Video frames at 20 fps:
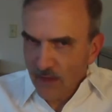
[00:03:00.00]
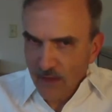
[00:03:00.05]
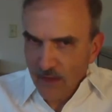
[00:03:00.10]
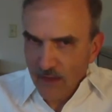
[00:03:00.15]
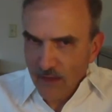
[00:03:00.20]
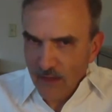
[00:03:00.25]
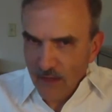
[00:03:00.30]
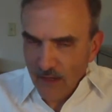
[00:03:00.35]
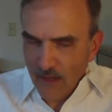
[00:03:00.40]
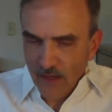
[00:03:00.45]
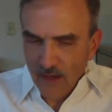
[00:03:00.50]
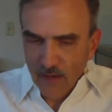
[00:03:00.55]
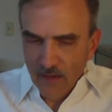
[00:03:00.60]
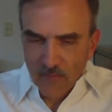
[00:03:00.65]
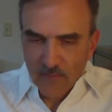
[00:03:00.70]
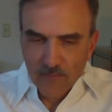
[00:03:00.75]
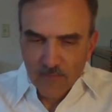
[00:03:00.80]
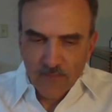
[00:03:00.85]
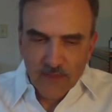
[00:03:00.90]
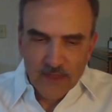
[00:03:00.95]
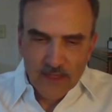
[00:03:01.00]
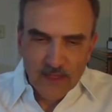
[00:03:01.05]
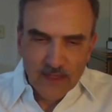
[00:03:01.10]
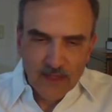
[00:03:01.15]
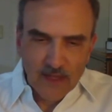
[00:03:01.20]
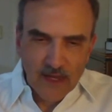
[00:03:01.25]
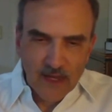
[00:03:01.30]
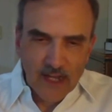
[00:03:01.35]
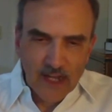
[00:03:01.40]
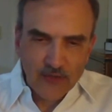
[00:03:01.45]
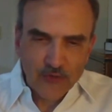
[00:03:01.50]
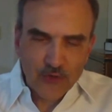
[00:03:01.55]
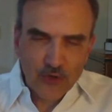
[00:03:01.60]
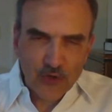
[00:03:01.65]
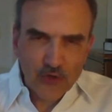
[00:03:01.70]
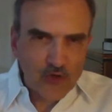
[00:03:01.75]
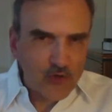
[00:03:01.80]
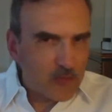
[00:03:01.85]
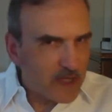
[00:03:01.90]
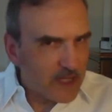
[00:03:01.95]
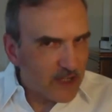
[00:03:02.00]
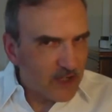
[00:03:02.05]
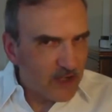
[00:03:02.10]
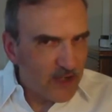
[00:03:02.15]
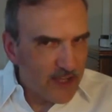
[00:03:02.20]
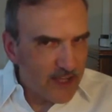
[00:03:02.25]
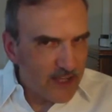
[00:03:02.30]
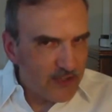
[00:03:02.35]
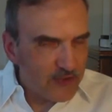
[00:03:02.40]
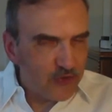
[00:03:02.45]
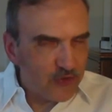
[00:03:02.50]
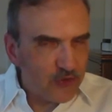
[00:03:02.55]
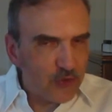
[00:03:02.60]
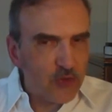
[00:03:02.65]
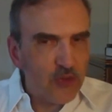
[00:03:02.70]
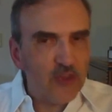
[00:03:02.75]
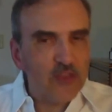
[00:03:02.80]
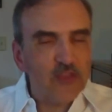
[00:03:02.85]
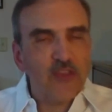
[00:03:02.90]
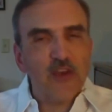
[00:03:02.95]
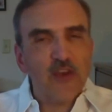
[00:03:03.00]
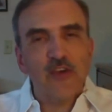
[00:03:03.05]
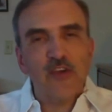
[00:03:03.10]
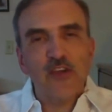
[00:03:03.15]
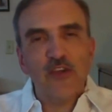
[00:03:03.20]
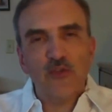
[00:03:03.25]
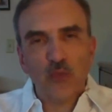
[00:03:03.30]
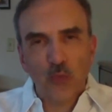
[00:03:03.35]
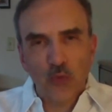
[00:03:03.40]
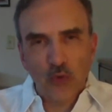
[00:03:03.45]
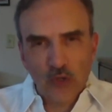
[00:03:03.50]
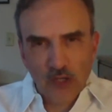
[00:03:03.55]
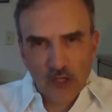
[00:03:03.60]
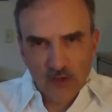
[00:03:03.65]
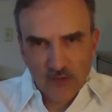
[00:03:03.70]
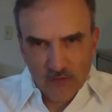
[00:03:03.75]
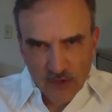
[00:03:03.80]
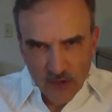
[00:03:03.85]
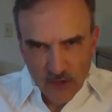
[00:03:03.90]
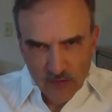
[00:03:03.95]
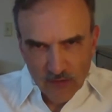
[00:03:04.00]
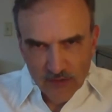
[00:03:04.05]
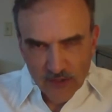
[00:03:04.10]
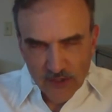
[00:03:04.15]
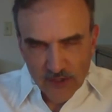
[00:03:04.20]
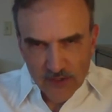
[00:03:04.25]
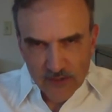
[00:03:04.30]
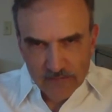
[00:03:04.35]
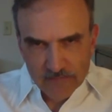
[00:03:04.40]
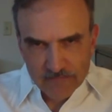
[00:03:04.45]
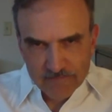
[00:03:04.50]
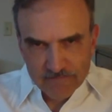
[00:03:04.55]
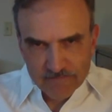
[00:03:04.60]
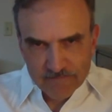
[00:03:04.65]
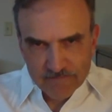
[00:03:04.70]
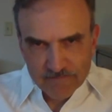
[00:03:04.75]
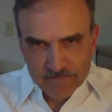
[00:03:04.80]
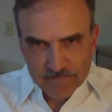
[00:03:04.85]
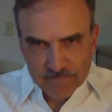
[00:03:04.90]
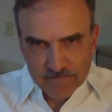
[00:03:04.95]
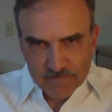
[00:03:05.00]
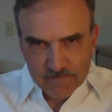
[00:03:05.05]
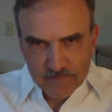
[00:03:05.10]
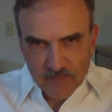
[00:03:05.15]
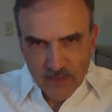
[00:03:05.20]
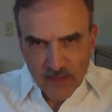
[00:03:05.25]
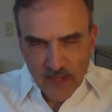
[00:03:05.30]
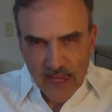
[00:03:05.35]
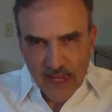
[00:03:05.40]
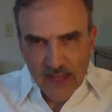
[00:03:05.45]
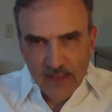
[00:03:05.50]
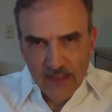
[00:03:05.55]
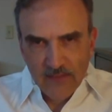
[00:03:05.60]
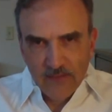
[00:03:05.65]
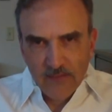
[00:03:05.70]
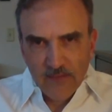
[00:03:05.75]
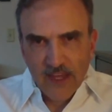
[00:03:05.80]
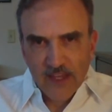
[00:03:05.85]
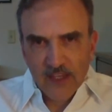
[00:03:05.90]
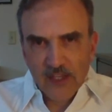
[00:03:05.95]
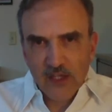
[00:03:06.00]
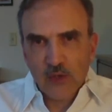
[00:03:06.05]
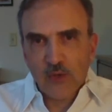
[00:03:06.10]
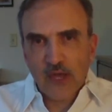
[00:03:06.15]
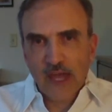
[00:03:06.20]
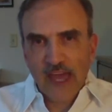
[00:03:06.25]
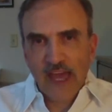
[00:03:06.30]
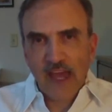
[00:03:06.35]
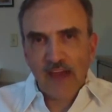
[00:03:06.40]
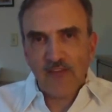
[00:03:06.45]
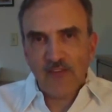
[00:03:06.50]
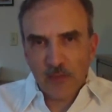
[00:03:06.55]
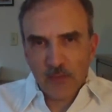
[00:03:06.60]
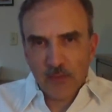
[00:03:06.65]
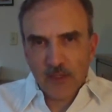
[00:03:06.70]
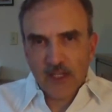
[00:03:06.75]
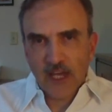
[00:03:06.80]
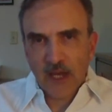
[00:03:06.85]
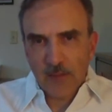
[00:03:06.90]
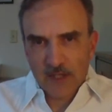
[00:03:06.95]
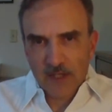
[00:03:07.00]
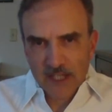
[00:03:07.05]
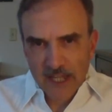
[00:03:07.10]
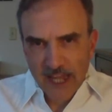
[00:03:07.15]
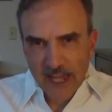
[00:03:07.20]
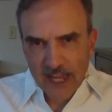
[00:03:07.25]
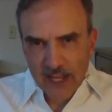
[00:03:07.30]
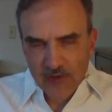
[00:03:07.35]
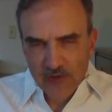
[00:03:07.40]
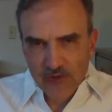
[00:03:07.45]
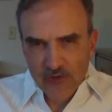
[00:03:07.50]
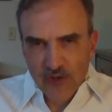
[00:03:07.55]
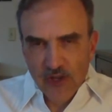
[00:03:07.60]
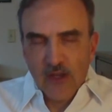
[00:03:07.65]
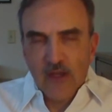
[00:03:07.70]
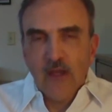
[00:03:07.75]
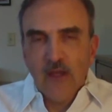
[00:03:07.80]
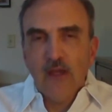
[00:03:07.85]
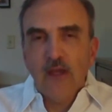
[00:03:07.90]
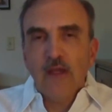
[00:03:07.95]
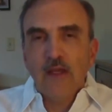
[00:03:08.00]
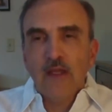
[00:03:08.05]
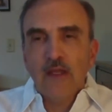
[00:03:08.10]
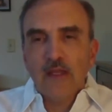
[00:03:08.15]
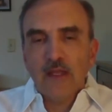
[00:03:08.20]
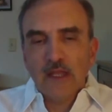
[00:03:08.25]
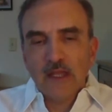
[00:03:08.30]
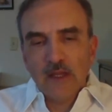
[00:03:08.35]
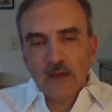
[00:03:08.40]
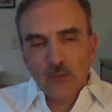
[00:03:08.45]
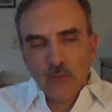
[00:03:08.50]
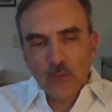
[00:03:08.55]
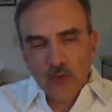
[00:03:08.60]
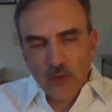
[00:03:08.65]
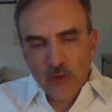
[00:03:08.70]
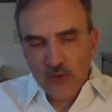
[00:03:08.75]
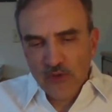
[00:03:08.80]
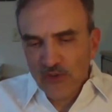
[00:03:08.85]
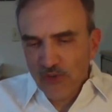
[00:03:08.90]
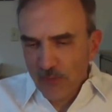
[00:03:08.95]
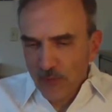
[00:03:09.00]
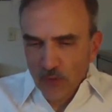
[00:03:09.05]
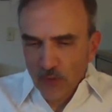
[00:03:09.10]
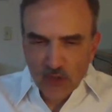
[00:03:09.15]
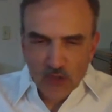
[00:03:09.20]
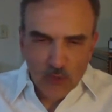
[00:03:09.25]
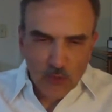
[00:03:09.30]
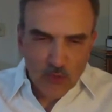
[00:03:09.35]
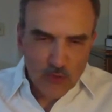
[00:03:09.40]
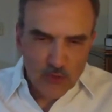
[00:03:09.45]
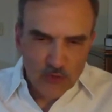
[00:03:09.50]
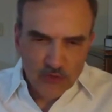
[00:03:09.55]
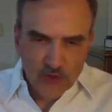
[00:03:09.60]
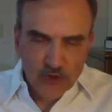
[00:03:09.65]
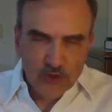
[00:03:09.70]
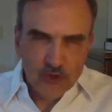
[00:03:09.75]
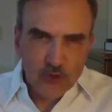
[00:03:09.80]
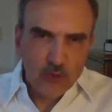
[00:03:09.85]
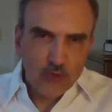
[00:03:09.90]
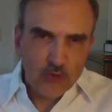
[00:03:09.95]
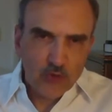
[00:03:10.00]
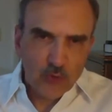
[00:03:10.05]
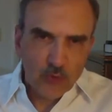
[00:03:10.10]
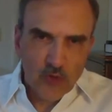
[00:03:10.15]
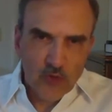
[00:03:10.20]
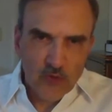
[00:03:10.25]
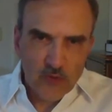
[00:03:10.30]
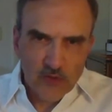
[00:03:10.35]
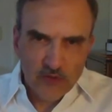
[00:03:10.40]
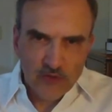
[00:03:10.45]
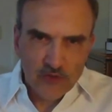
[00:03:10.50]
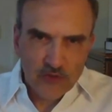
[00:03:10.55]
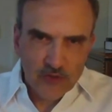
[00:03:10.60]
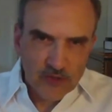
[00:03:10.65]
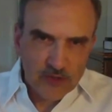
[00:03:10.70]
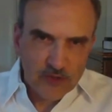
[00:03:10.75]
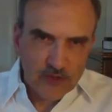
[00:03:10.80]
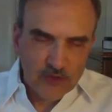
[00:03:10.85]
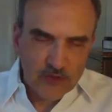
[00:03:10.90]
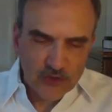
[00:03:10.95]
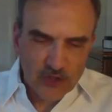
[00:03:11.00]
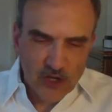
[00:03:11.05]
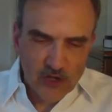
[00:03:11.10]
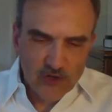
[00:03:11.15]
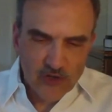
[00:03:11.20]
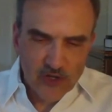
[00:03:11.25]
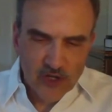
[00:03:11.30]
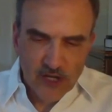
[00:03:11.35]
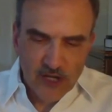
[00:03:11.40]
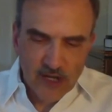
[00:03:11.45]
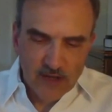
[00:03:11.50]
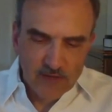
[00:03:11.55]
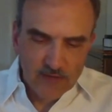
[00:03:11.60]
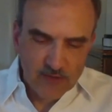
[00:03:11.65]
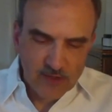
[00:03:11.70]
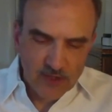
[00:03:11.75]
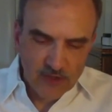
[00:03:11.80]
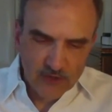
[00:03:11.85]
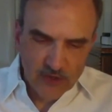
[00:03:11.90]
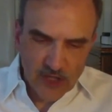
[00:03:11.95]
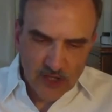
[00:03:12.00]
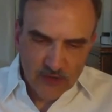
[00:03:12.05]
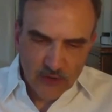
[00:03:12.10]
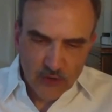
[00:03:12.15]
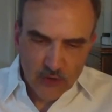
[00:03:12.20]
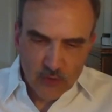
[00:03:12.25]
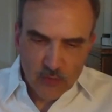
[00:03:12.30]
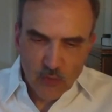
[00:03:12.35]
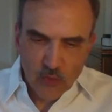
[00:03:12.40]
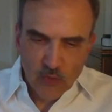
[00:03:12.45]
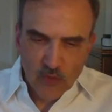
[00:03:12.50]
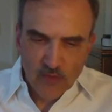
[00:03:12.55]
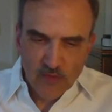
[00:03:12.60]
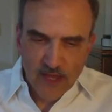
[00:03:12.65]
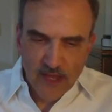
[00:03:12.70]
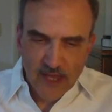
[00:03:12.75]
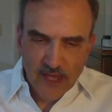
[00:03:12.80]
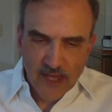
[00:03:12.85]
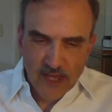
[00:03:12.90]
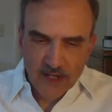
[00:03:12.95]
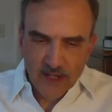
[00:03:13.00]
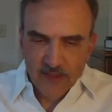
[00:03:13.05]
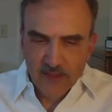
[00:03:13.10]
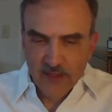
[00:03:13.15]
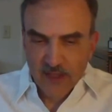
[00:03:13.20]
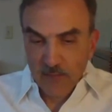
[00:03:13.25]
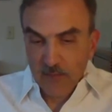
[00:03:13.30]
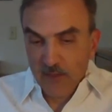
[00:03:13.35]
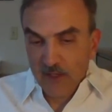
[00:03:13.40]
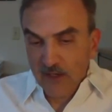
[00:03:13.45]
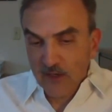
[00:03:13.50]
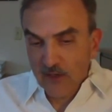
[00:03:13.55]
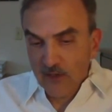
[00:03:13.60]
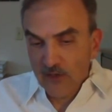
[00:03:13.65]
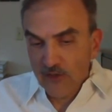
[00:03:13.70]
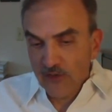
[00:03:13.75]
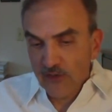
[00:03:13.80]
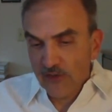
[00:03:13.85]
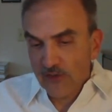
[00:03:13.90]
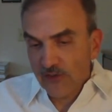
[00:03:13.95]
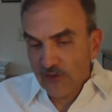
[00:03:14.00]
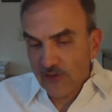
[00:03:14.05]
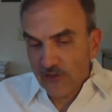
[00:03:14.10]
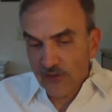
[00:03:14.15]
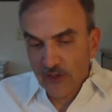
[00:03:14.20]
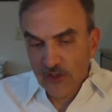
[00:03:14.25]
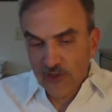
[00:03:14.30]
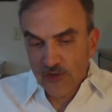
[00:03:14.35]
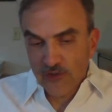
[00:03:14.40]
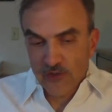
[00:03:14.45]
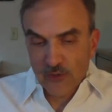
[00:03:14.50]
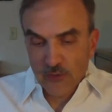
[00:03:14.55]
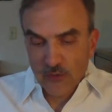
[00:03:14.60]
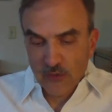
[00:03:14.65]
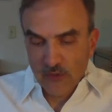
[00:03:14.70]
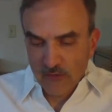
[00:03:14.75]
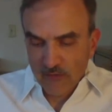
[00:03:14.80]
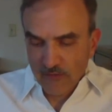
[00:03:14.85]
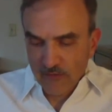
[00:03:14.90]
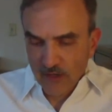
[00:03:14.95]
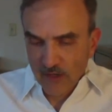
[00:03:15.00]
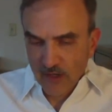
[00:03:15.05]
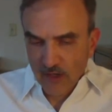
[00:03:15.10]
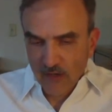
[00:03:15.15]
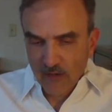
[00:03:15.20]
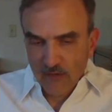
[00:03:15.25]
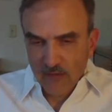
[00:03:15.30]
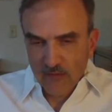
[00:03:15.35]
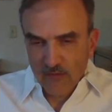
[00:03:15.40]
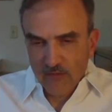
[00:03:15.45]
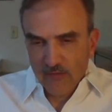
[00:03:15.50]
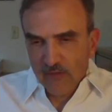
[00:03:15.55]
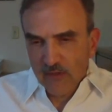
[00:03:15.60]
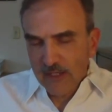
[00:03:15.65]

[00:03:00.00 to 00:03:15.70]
I structure my class so that there is work involved here, and that you have to become engaged, whether it's the book or whether it's the news or whether it's the discussion. And I've just got to do more of that, I think, because it's just an issue of